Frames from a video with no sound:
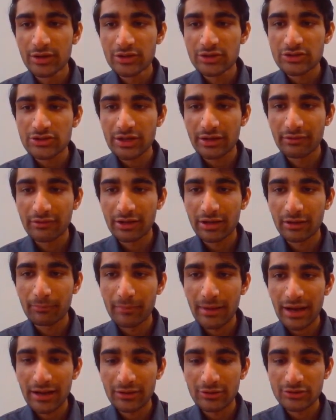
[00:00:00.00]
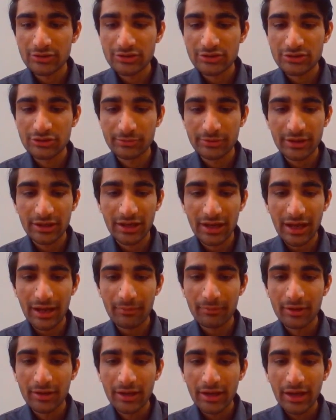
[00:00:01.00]
So I will come back to this Jupyter
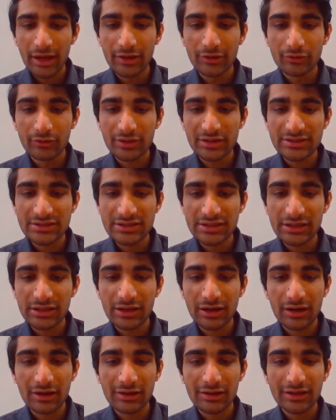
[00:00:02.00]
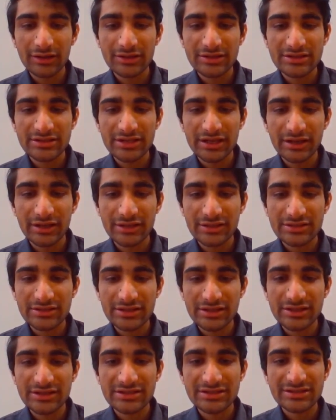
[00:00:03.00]
Lab and you can see currently the status
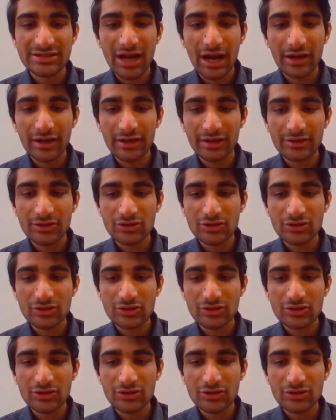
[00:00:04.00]
is starting.